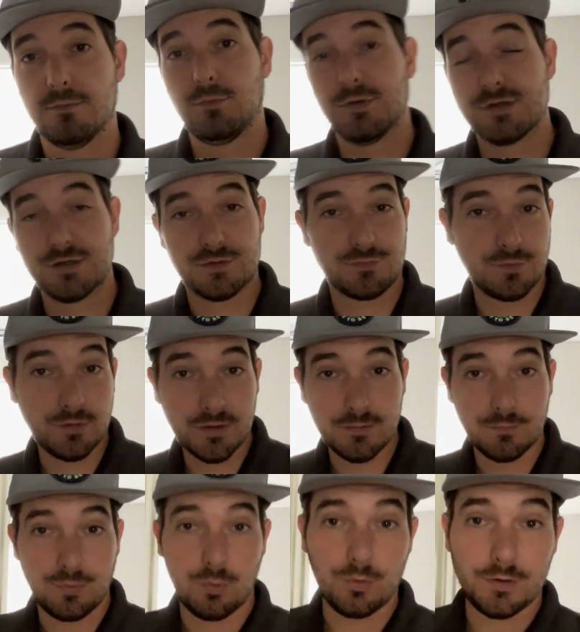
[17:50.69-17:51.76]
which is really
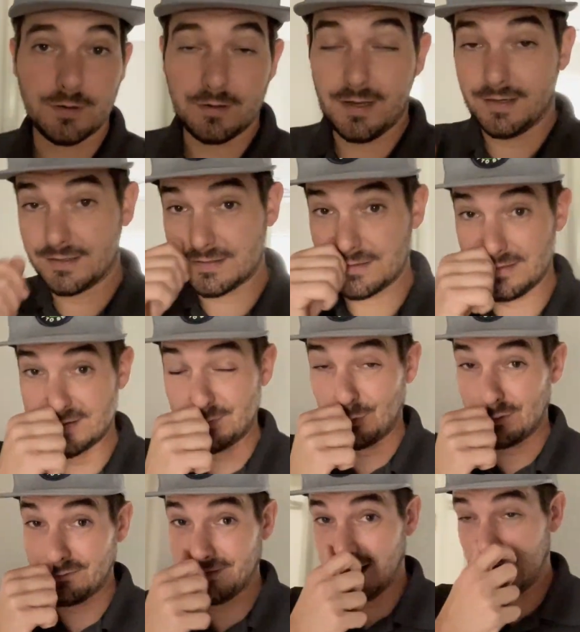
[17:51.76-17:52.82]
important, and it's
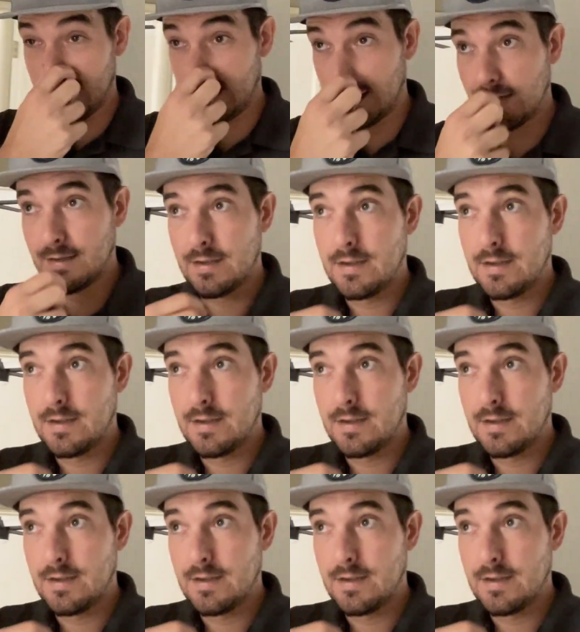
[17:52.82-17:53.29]
more of a